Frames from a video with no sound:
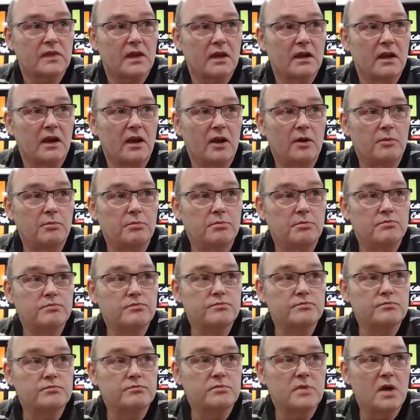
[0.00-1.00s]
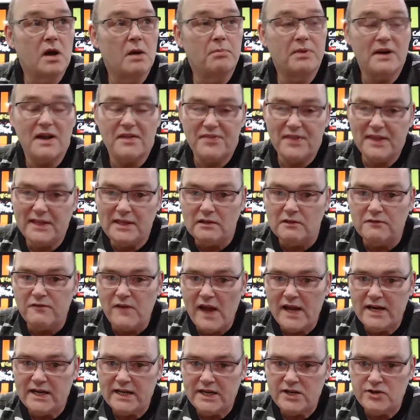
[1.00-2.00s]
But I think you'll
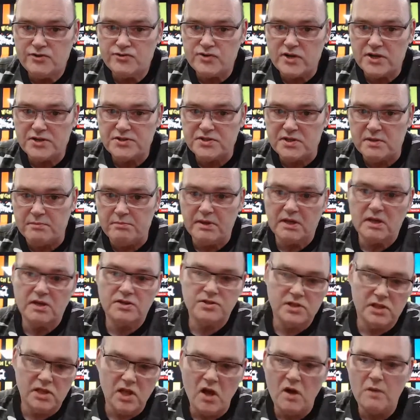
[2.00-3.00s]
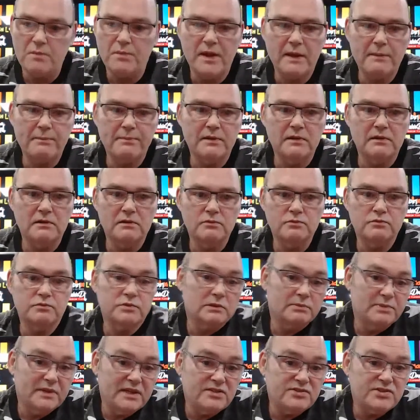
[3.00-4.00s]
find it interesting because a lot of people
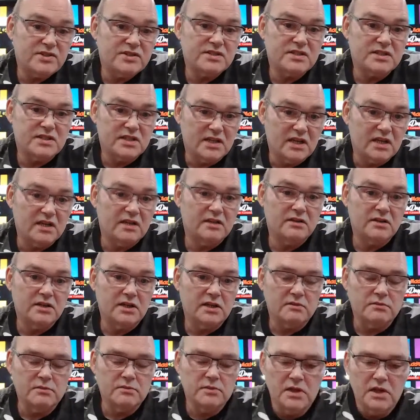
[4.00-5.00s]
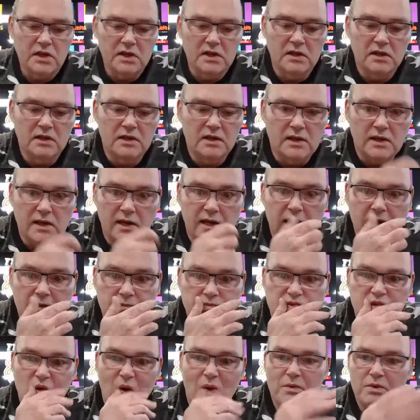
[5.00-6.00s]
will be interested in it, you know.
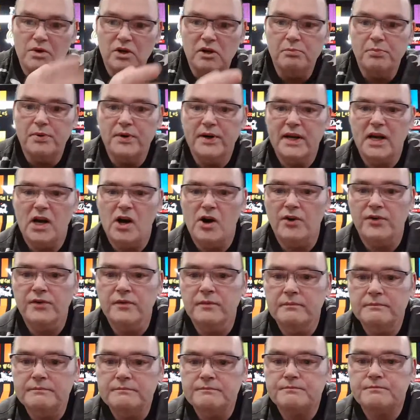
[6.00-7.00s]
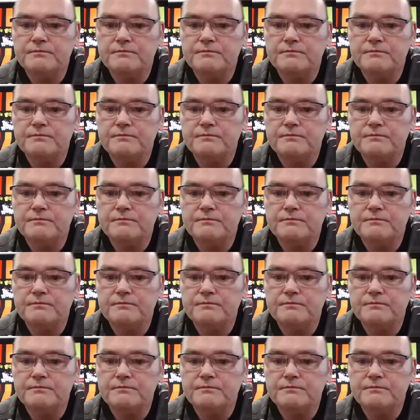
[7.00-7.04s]
So I'm going to put it on.